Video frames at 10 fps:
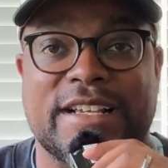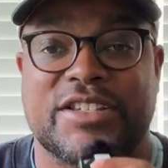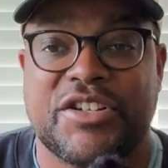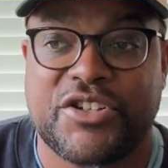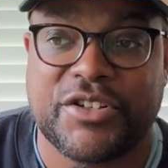
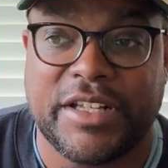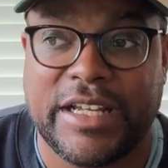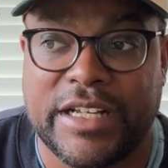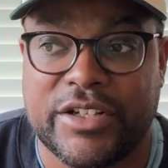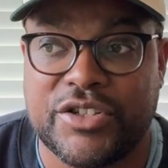
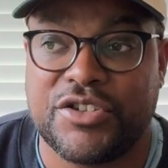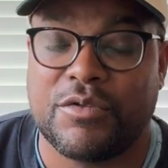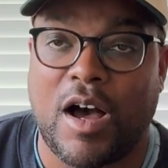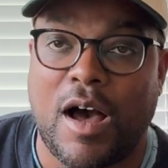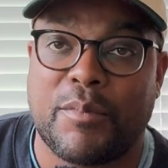essentially to
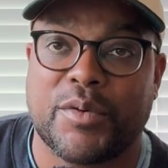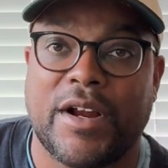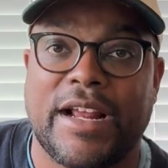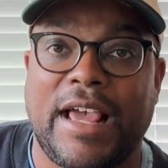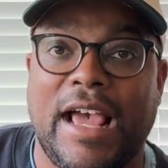
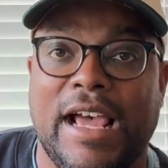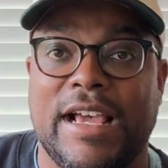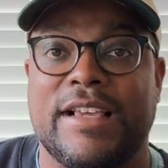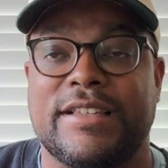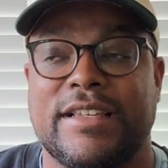operate
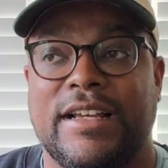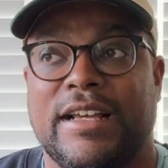as